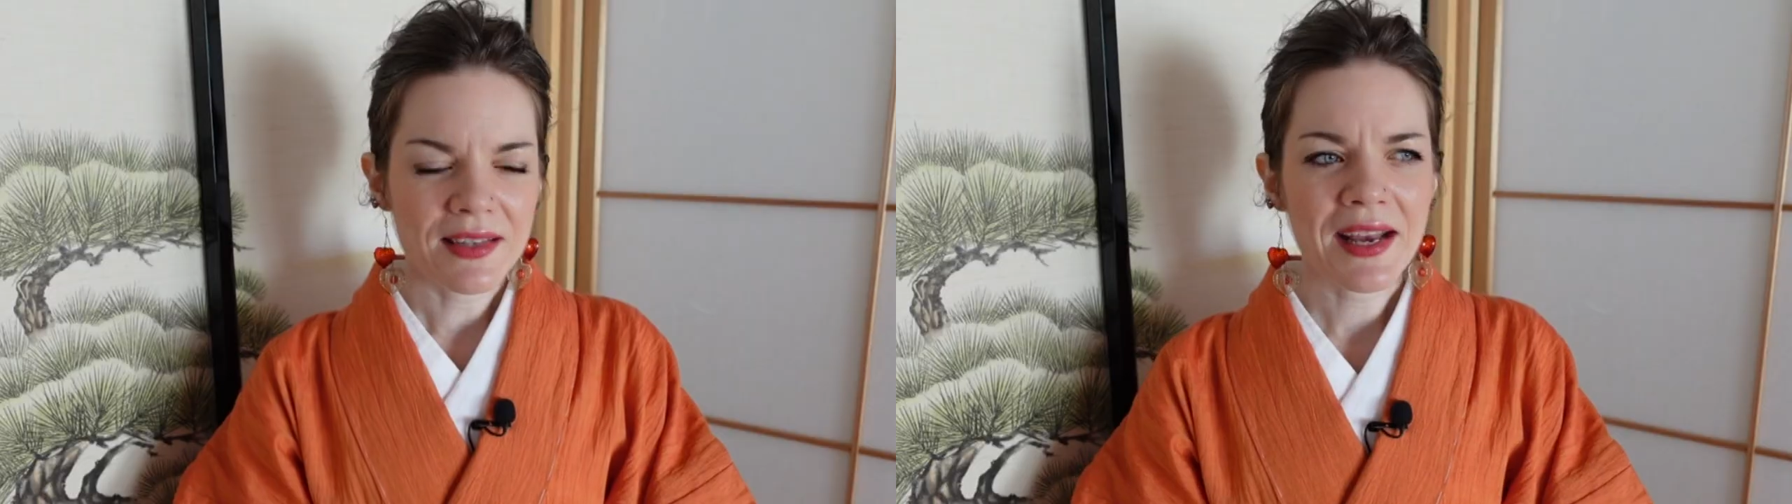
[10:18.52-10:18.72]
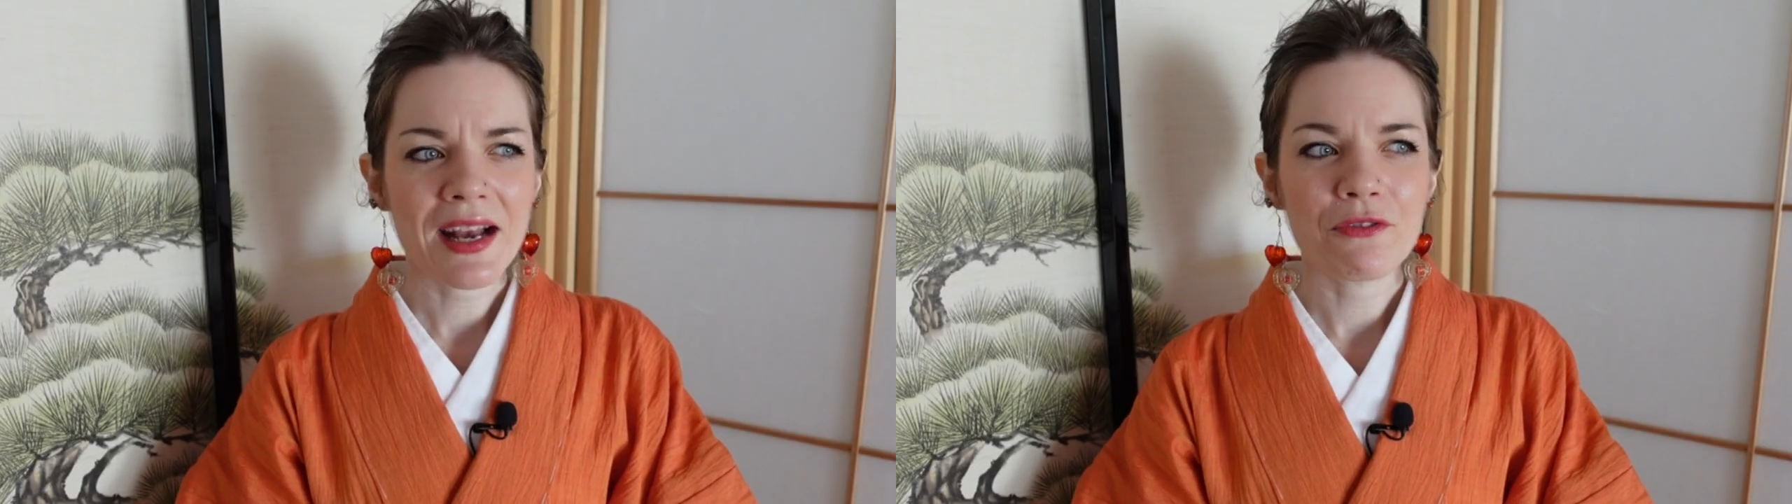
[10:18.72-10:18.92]

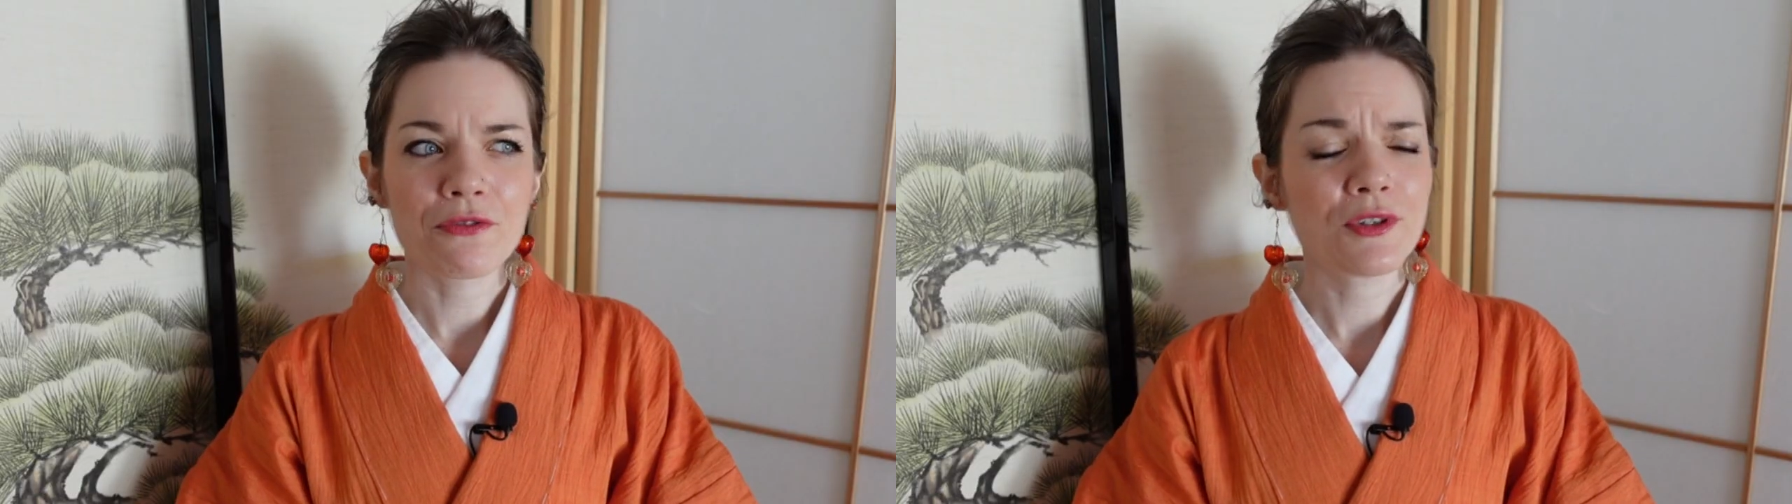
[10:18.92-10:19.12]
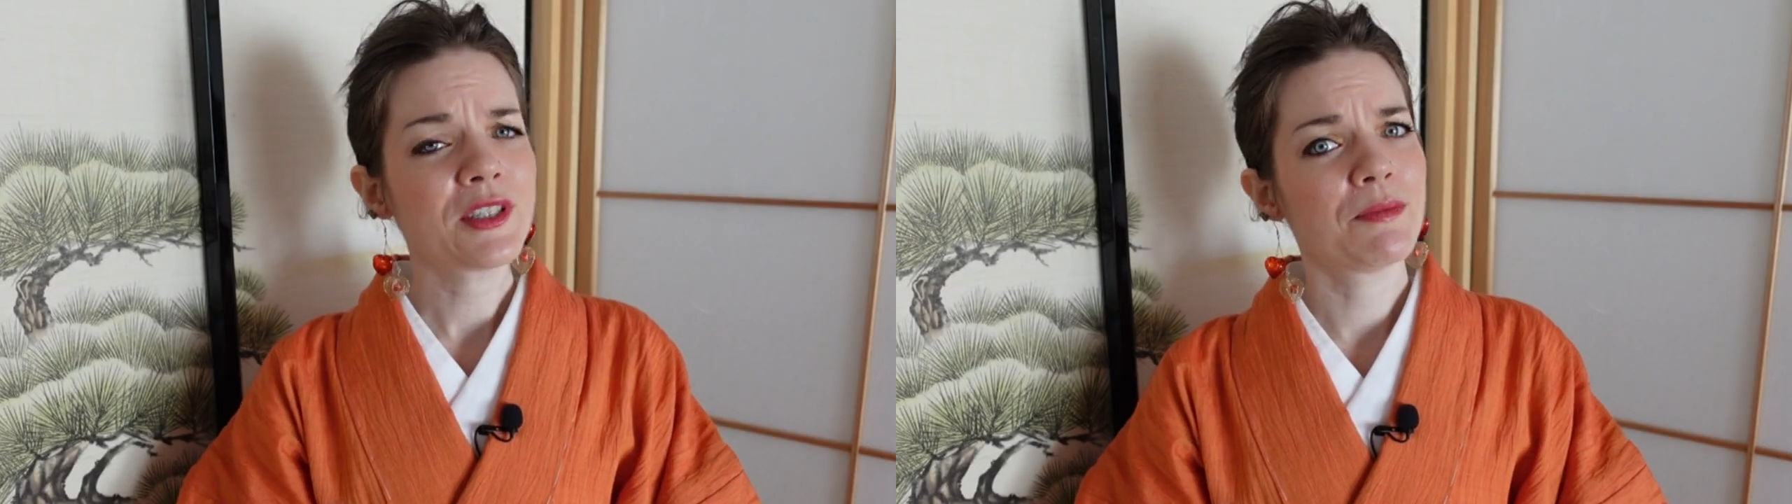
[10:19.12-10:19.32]
They have
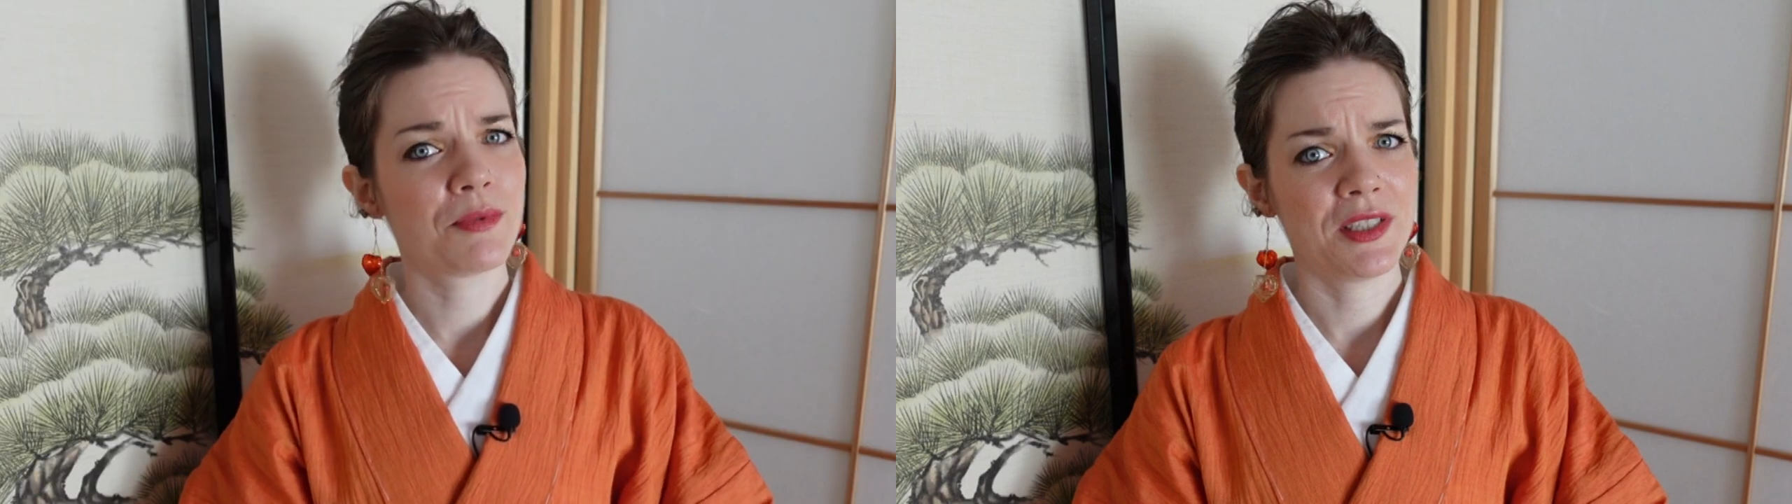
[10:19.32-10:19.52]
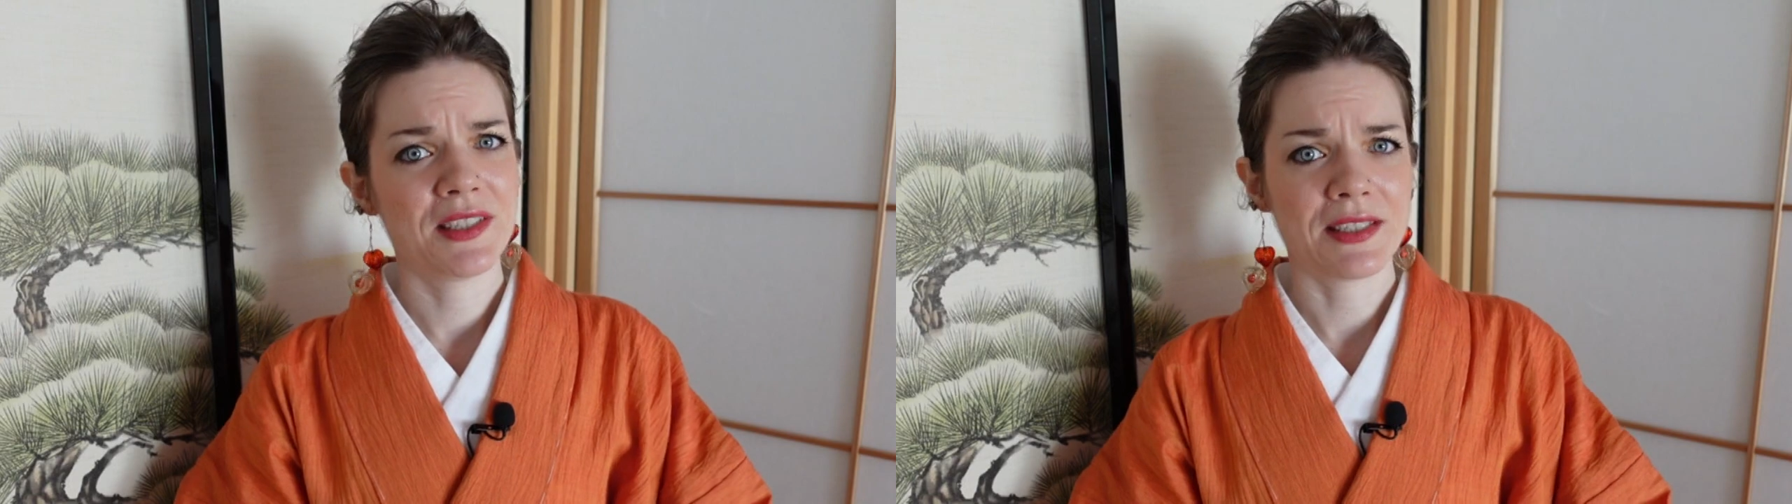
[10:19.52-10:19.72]
really
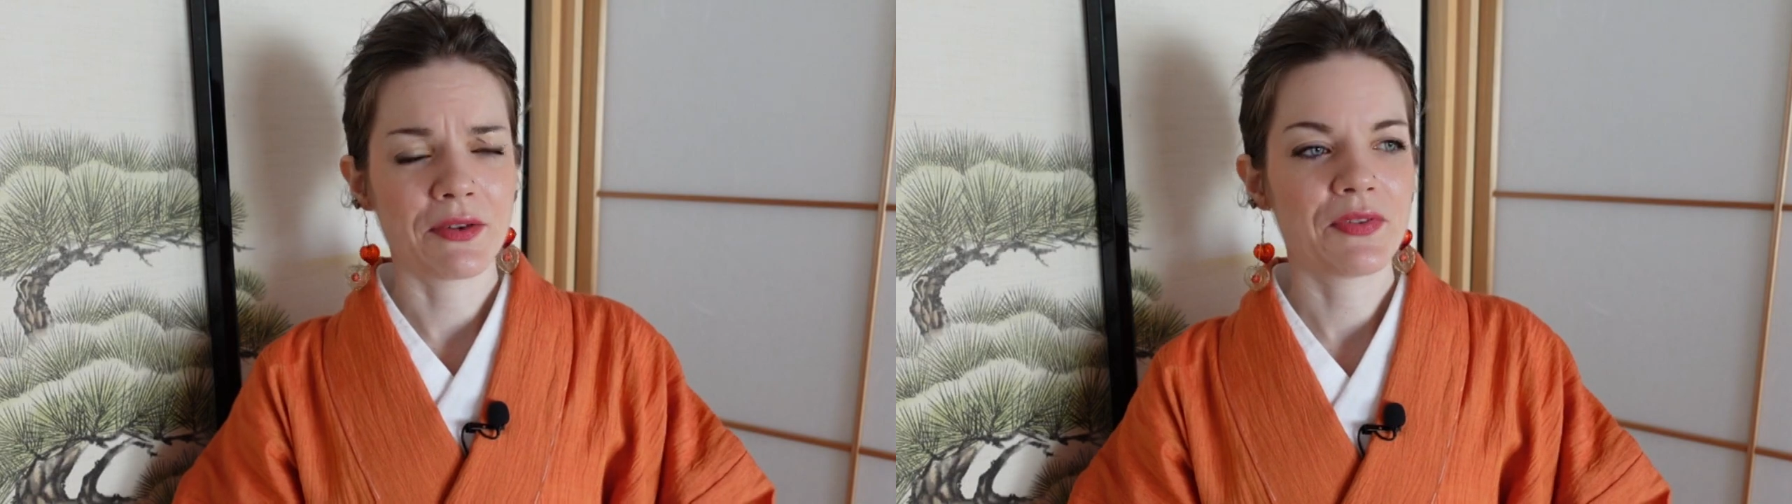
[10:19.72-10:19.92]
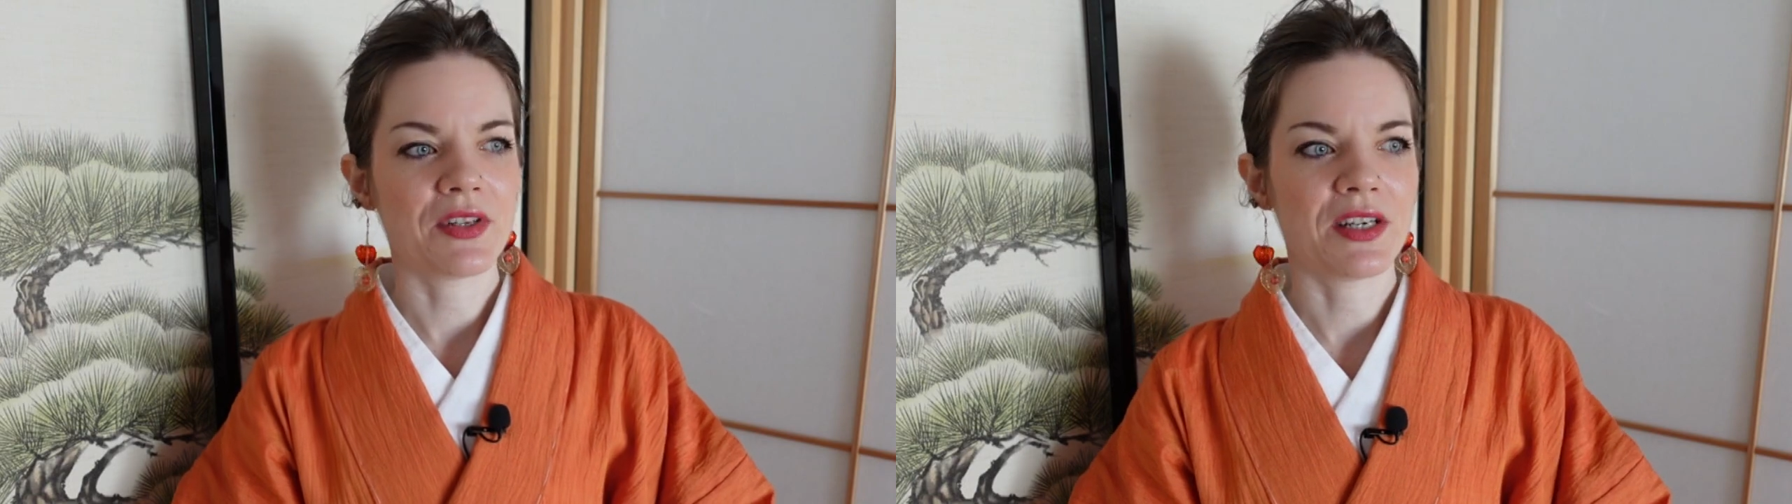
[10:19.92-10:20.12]
pretty
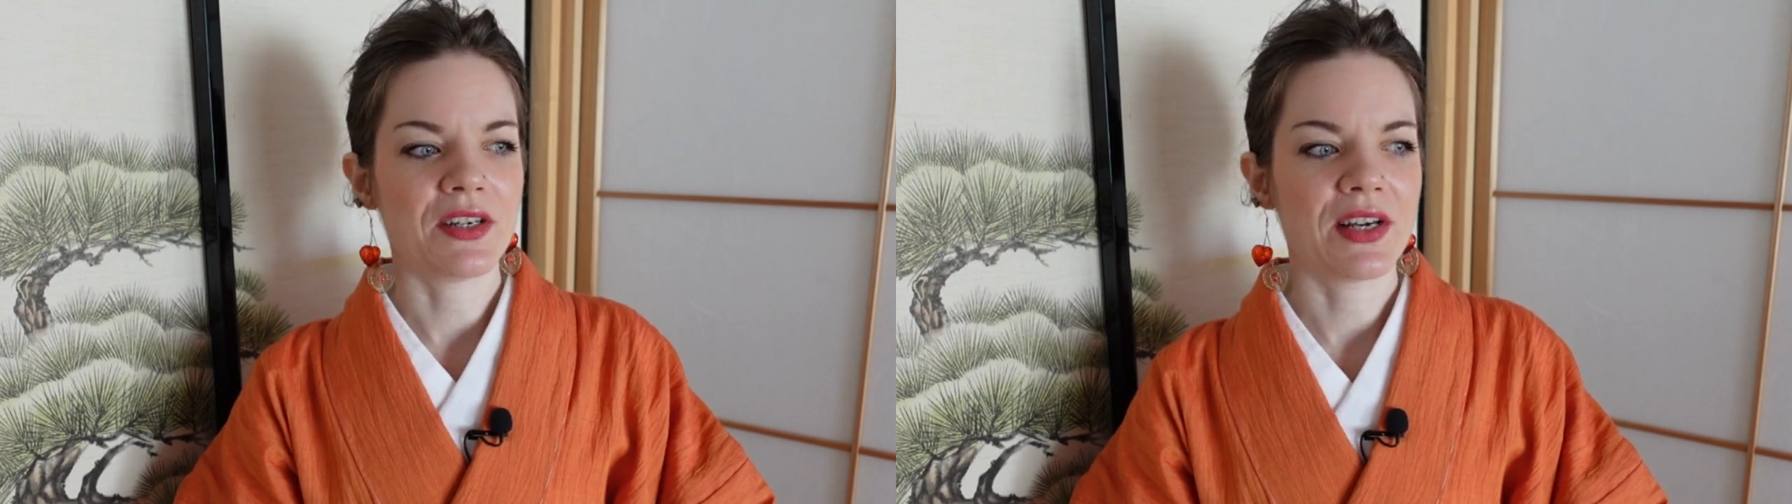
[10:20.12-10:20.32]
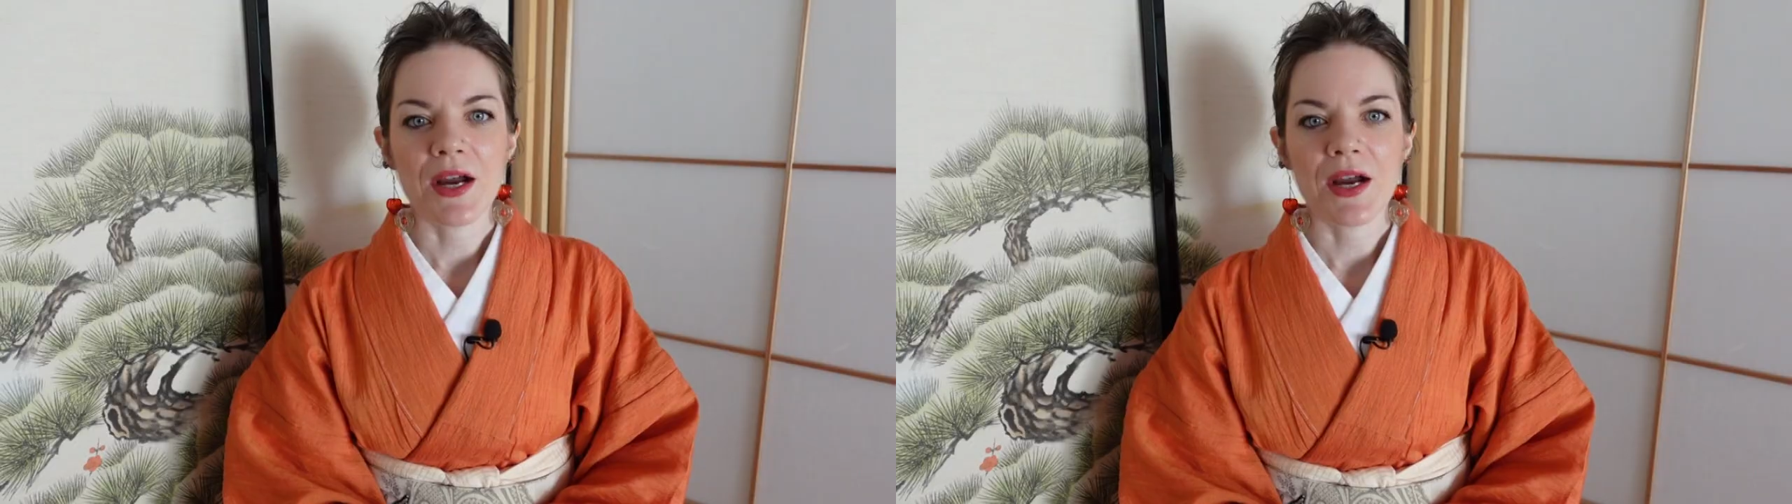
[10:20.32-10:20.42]
stuff there.